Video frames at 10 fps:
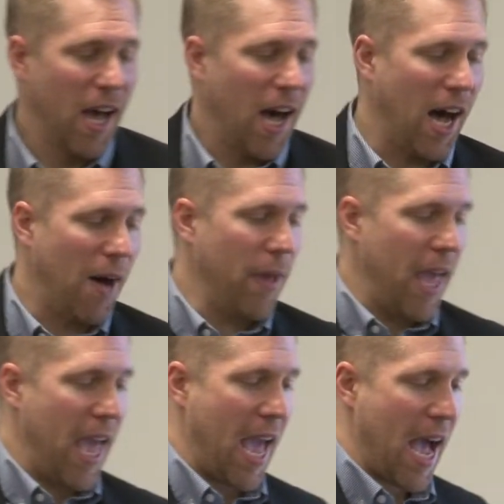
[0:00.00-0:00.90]
Um,
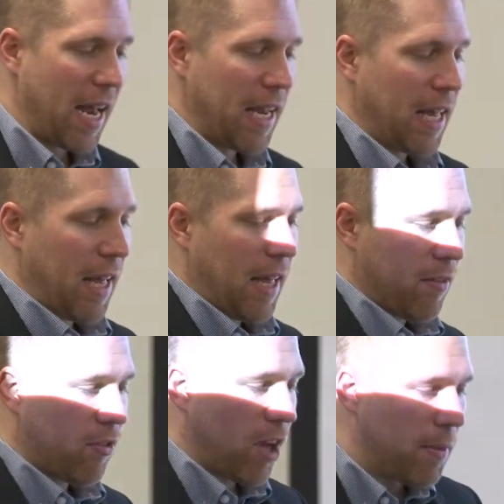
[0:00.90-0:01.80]
and uh,
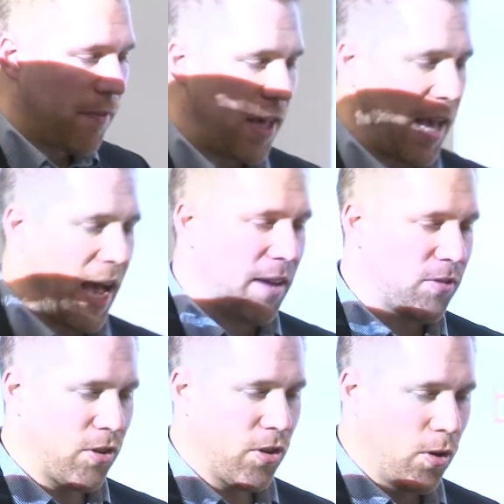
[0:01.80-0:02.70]
some of it has
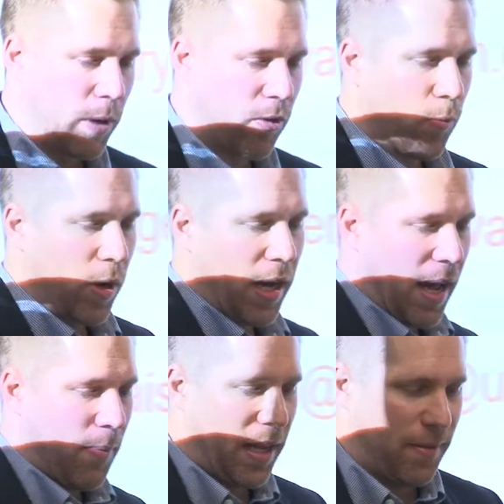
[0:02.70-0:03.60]
to do with what
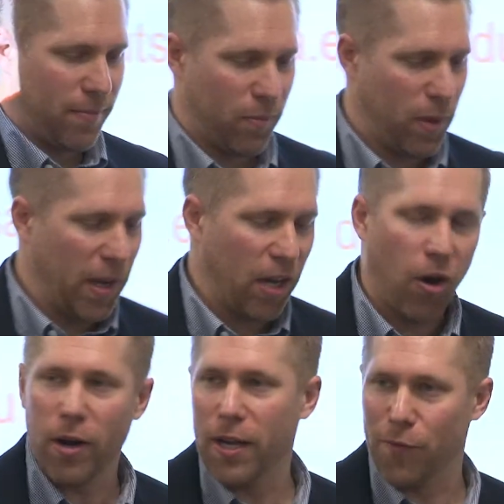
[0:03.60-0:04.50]
I might we might
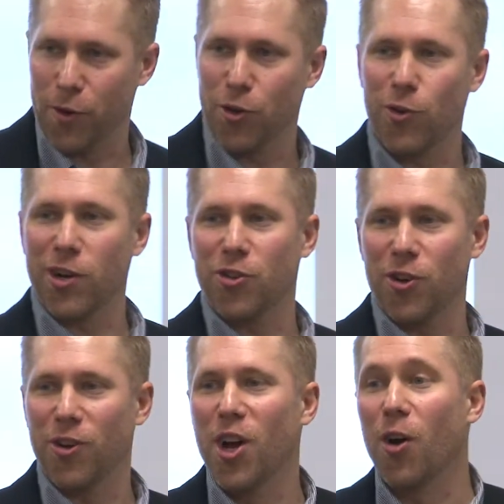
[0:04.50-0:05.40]
call
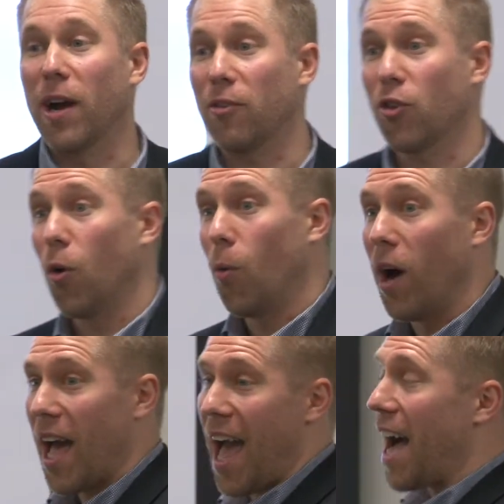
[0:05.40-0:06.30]
infrastructure, right? So
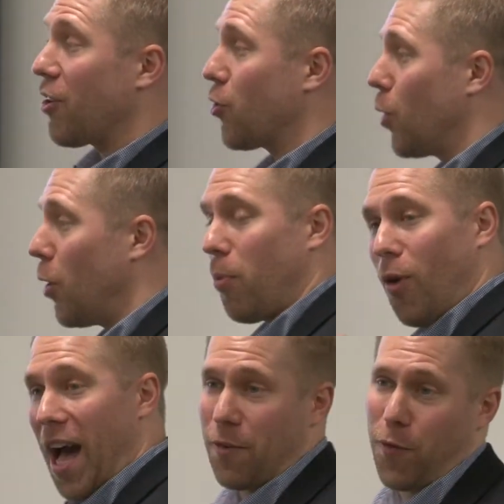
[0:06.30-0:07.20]
what actual
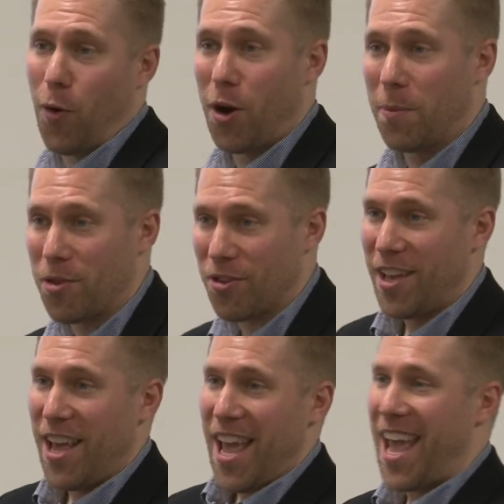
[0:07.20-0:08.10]
platforms
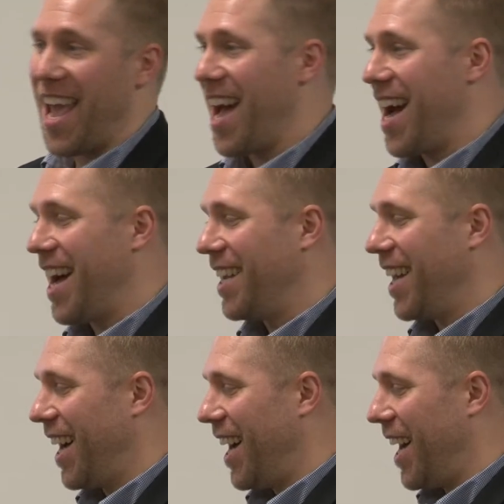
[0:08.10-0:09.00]
and
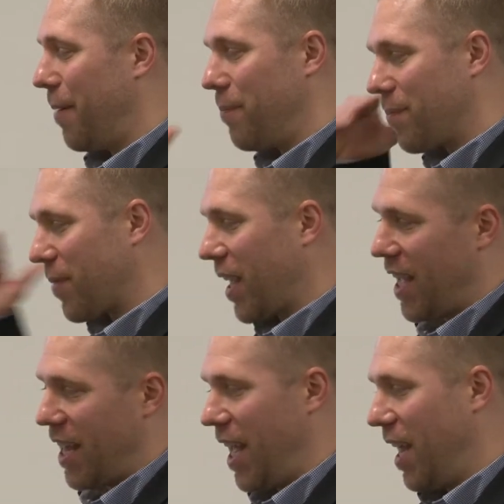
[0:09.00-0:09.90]
um,
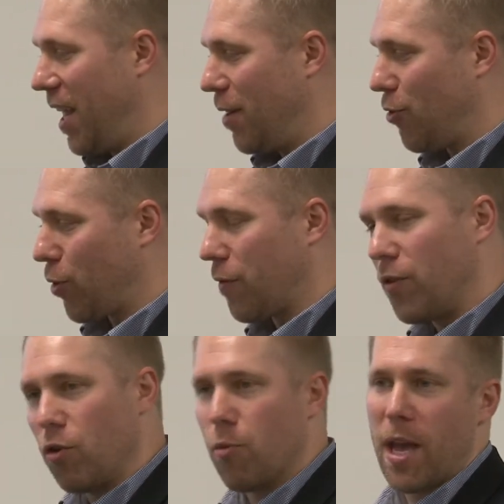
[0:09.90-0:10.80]
in, in, sort of
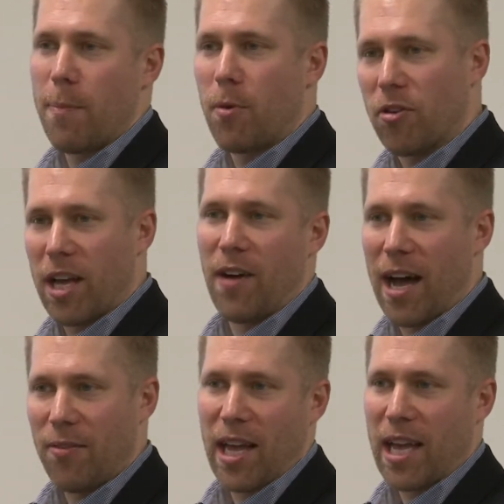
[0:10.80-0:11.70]
newspapers have
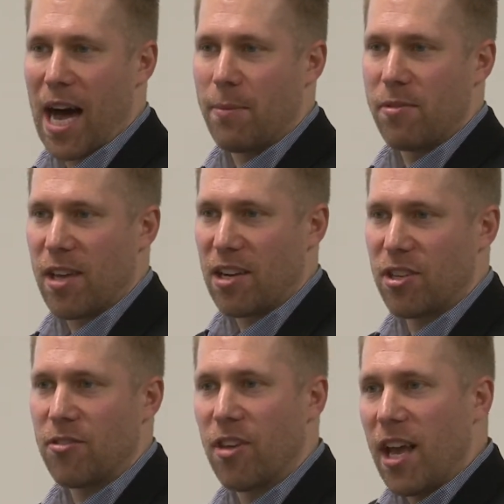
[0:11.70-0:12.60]
online comment
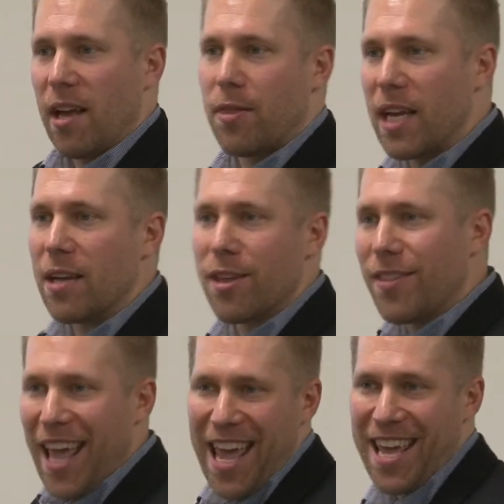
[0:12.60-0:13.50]
sections, things that
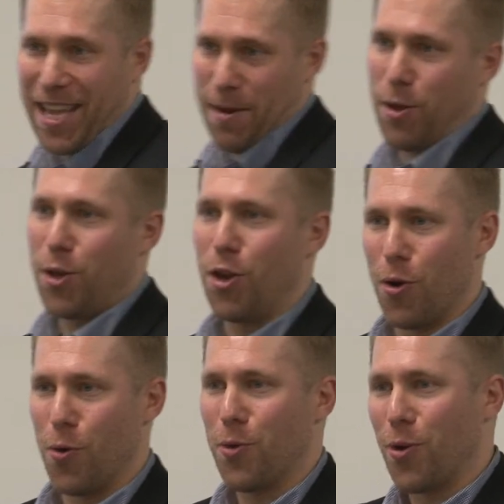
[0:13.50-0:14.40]
they can
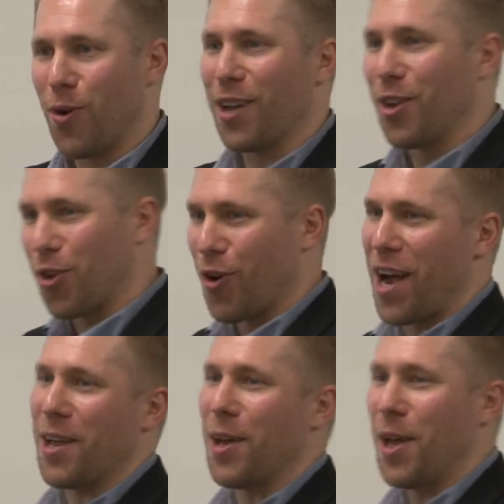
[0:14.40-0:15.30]
do, right, to try
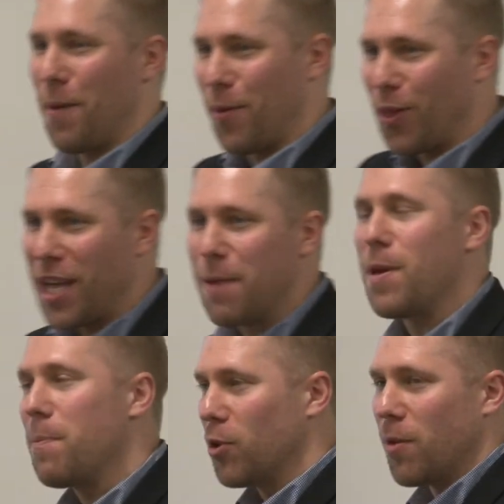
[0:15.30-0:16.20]
to lead
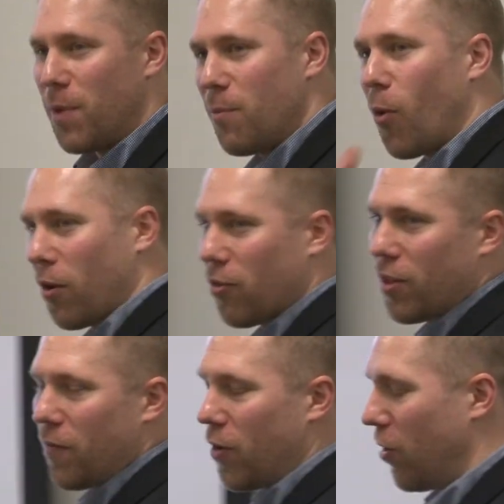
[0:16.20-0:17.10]
people to be more
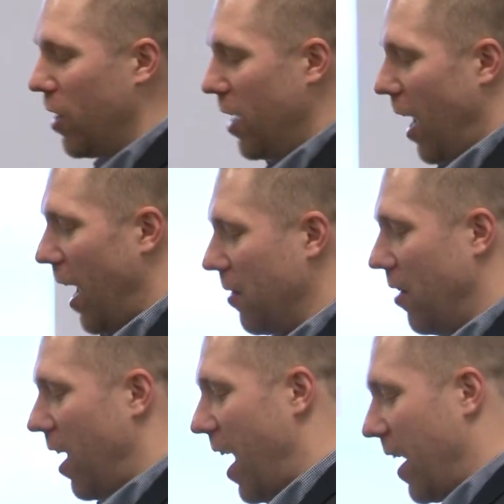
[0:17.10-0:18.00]
civil
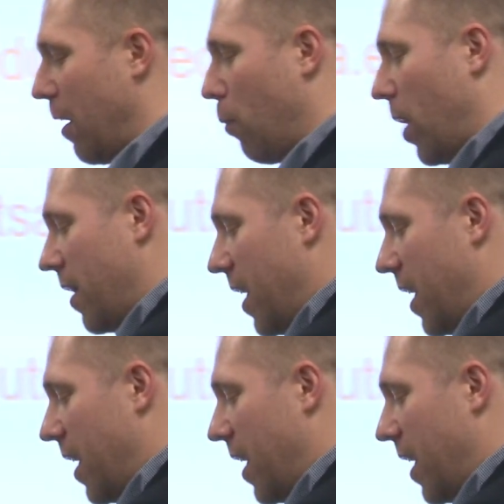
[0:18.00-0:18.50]
online. And one